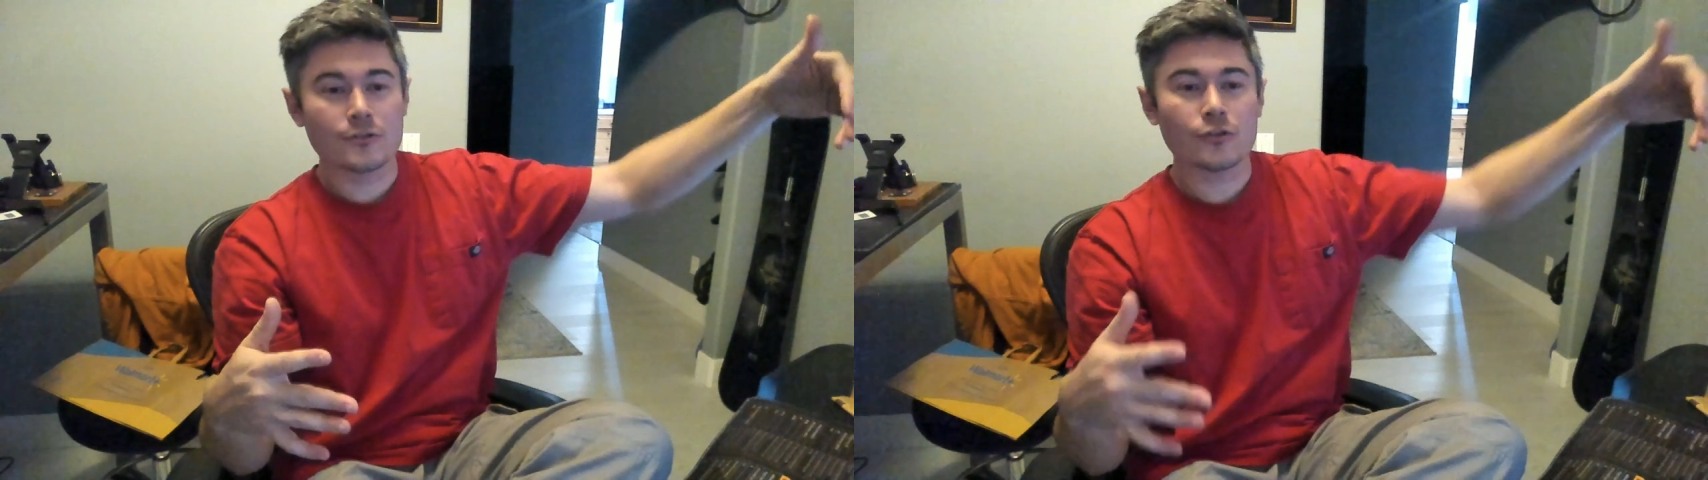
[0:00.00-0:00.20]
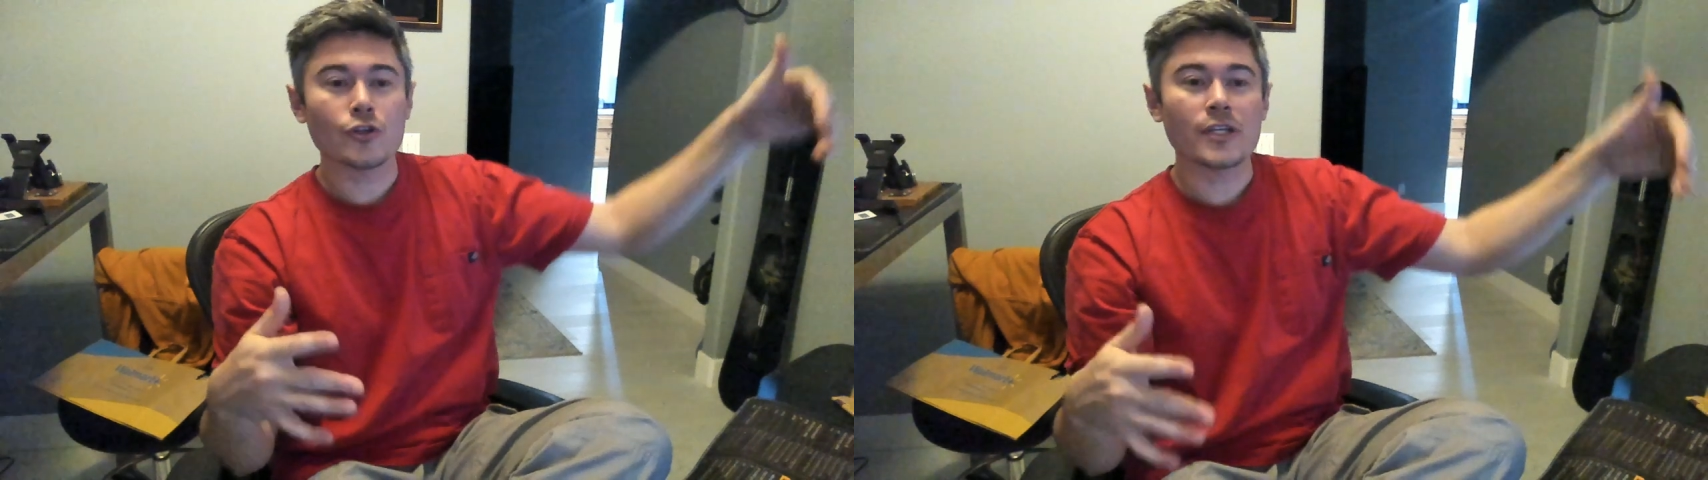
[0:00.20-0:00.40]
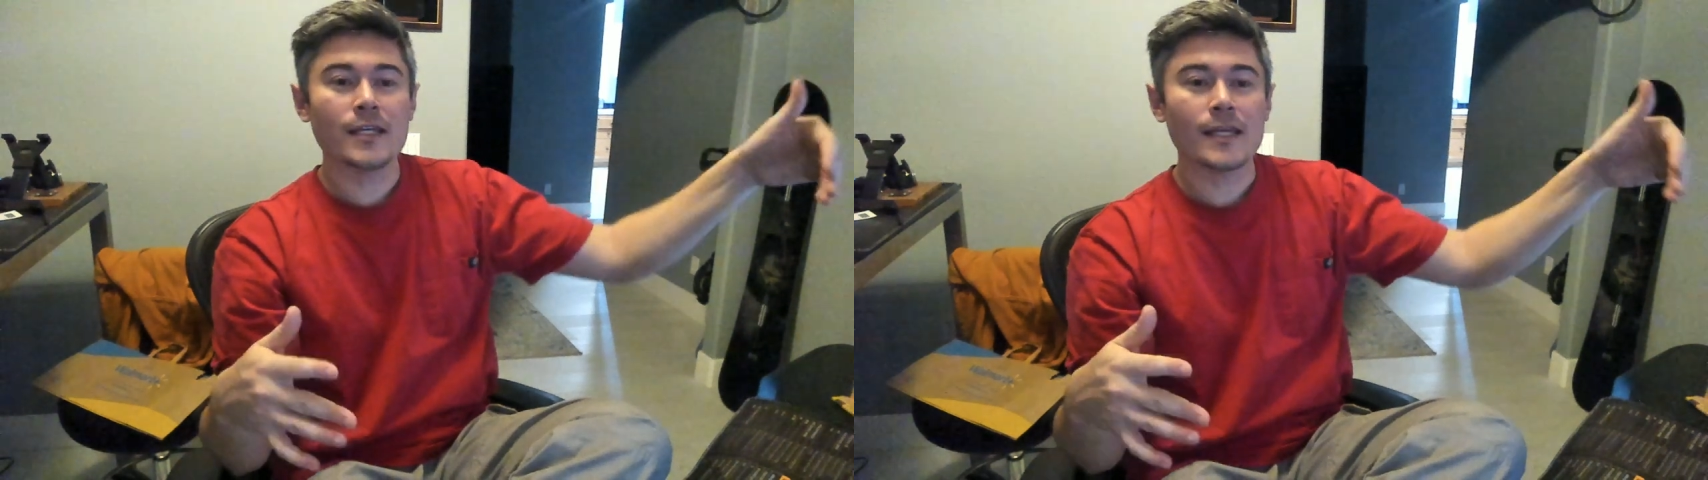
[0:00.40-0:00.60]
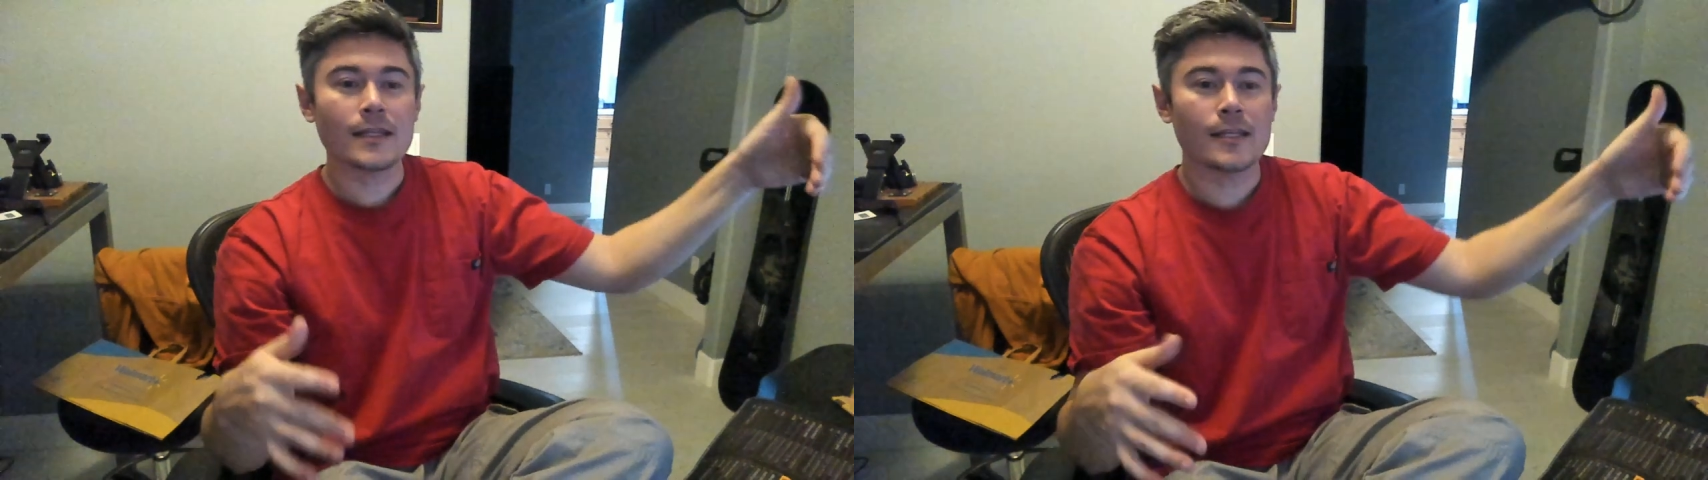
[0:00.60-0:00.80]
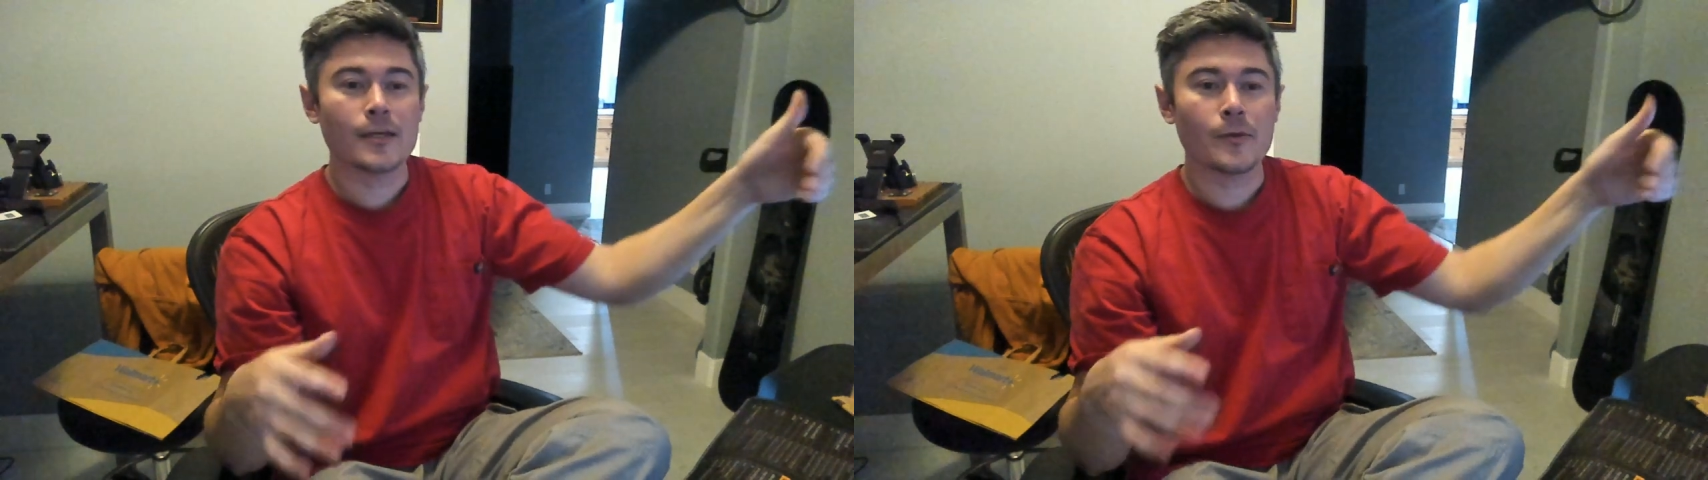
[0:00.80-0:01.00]
looking
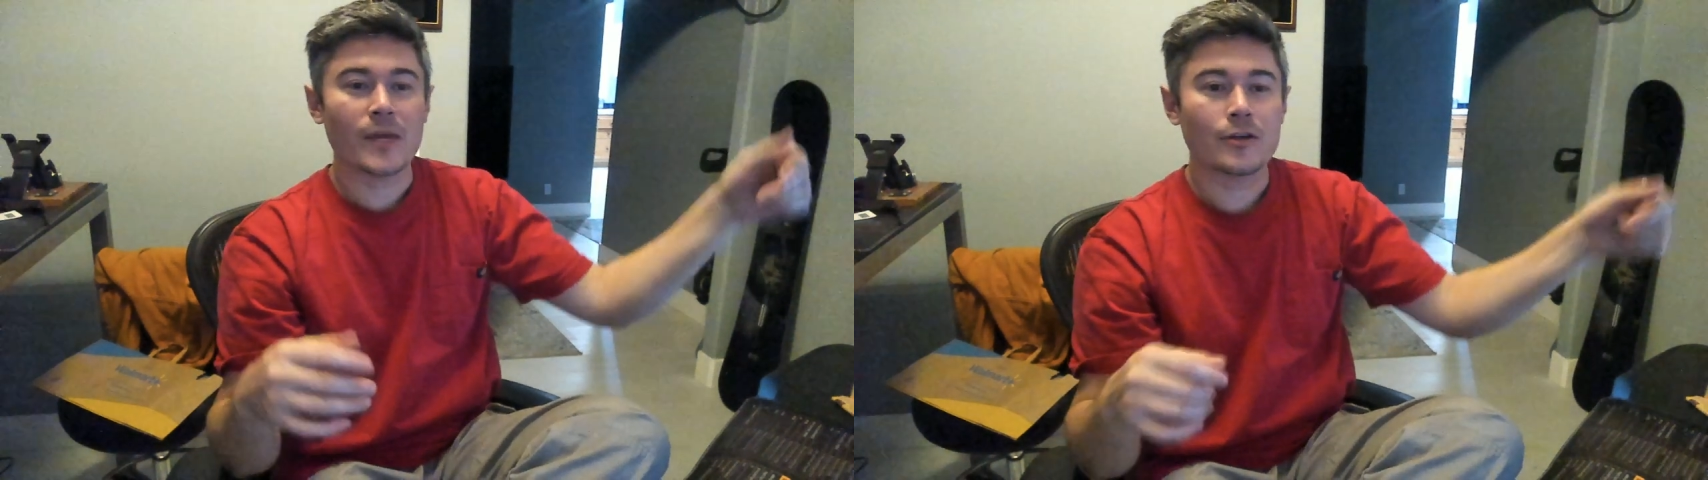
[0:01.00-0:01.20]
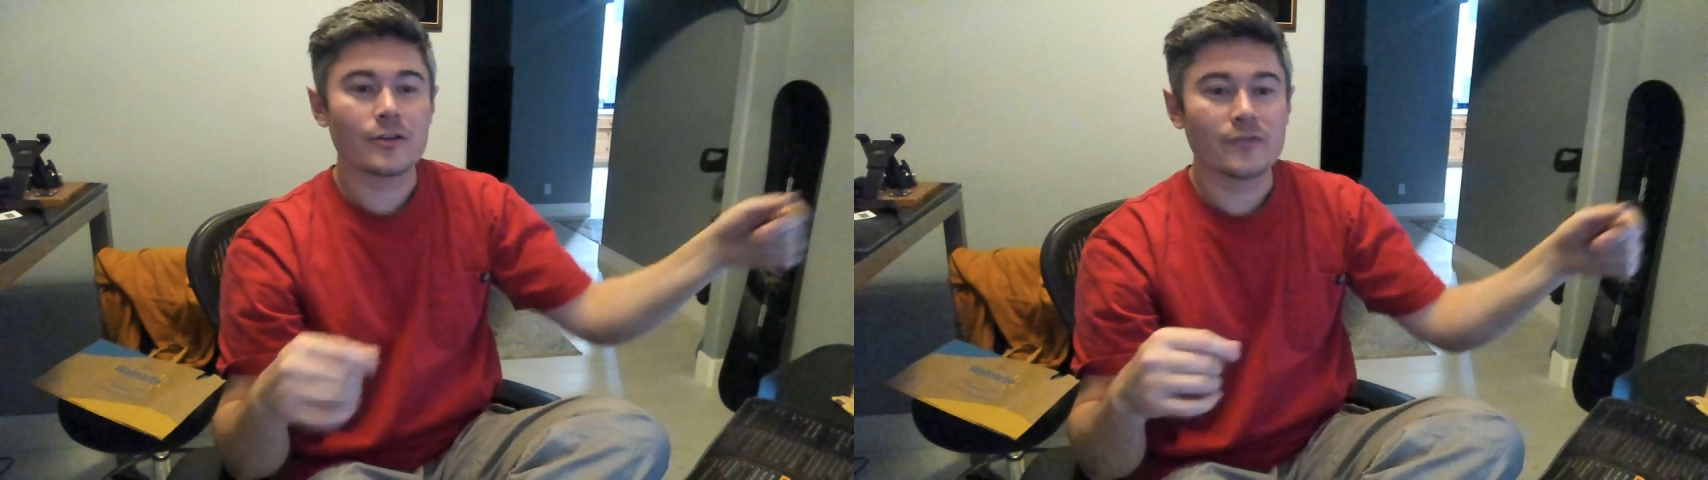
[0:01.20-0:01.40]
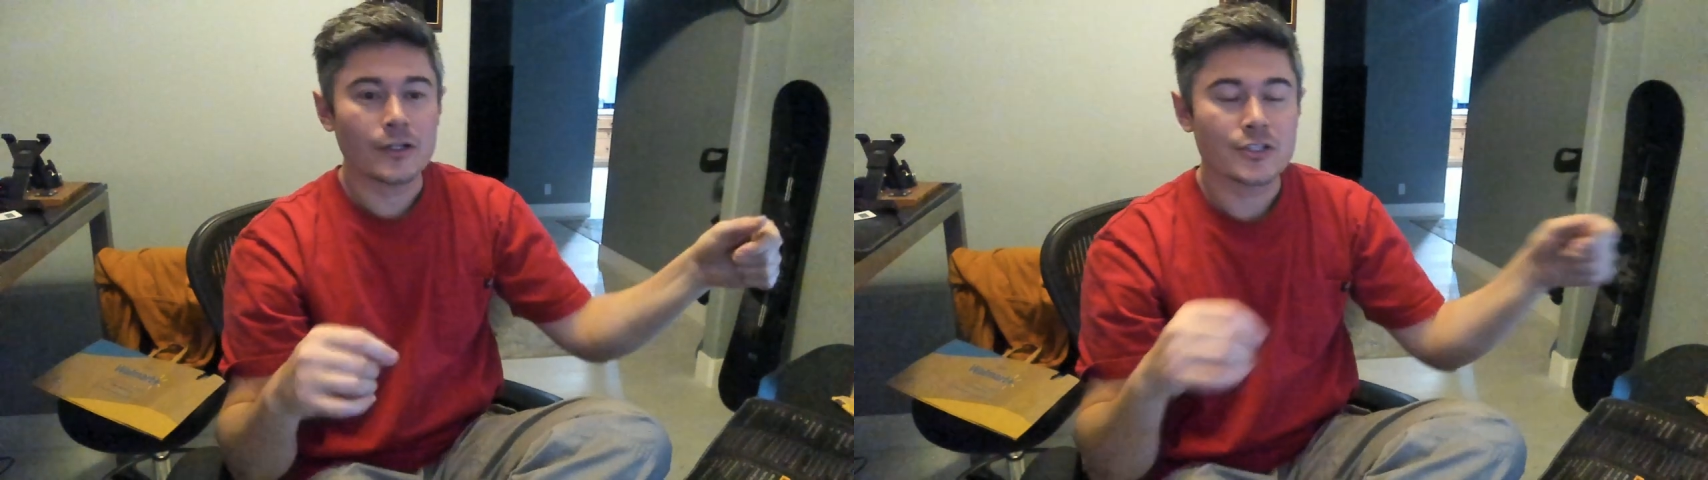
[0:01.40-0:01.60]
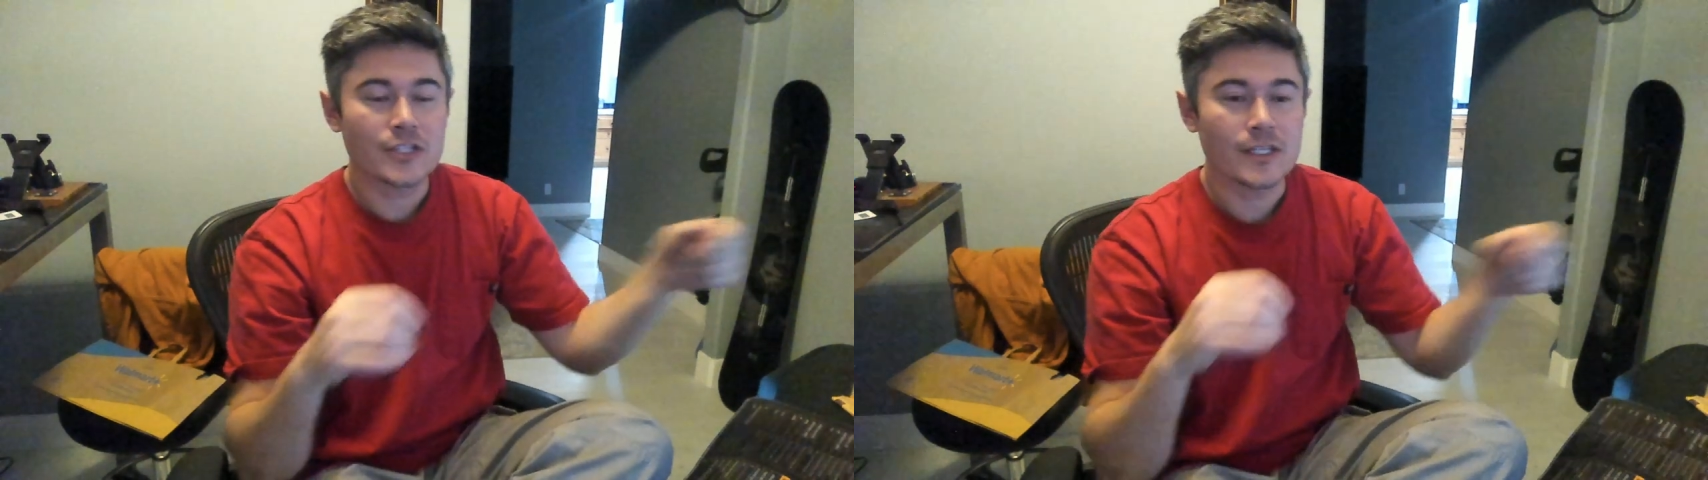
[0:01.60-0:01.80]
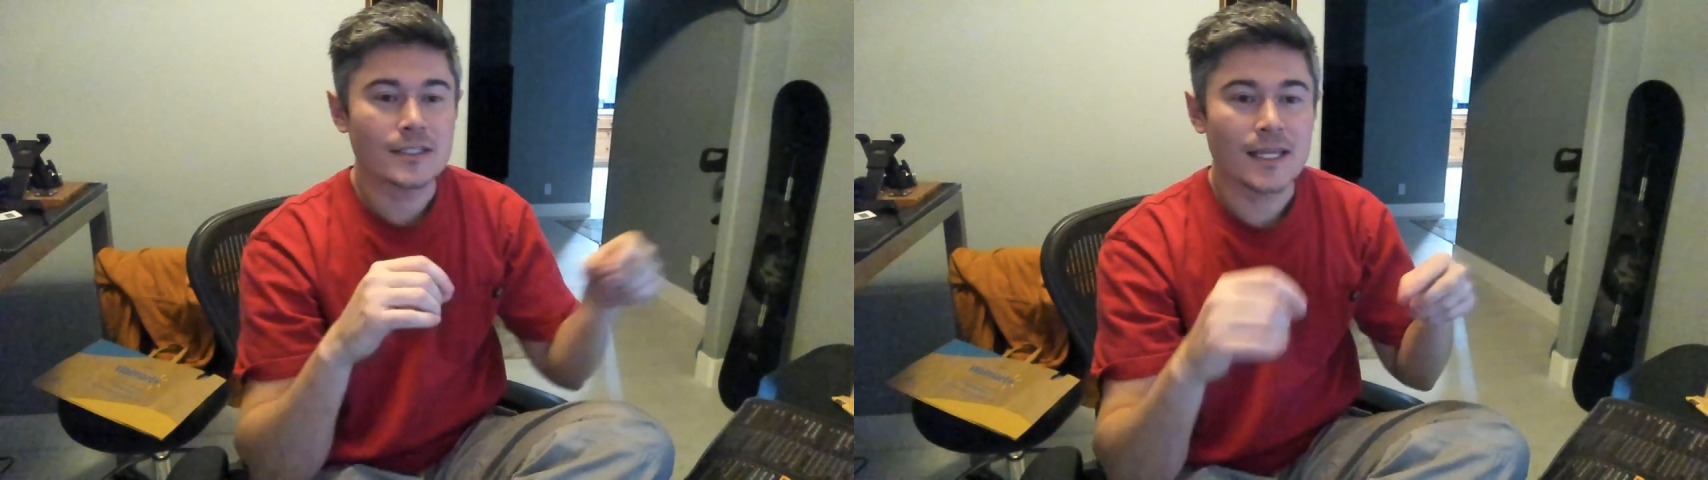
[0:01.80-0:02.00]
at the amount of energy it